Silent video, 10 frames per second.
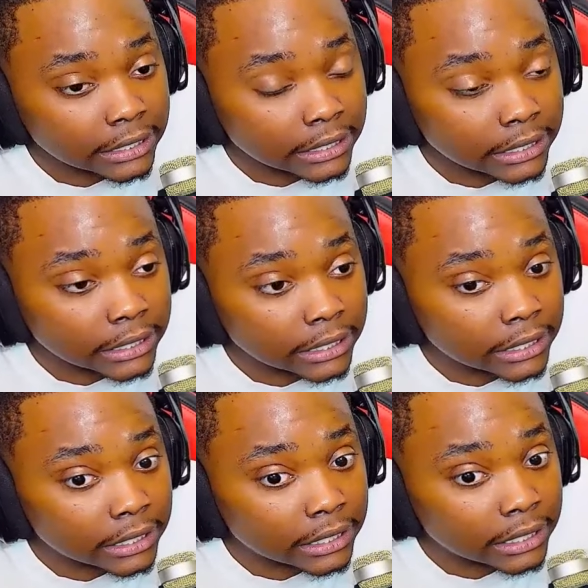
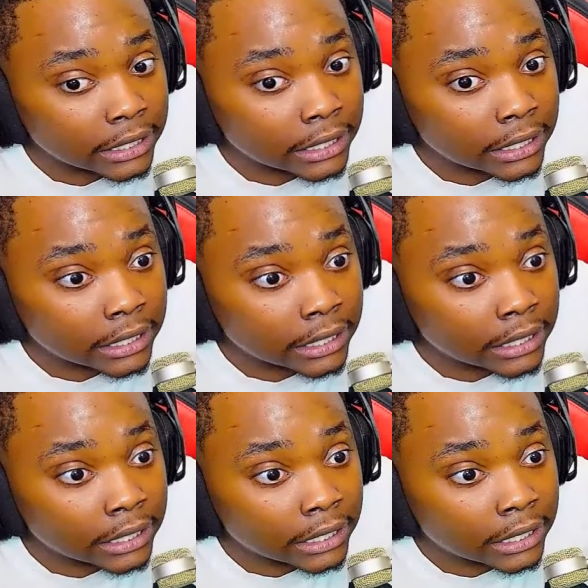
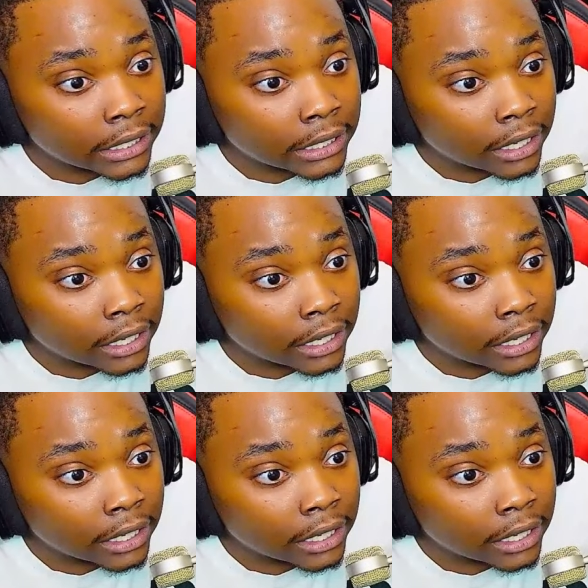Nobody speaks.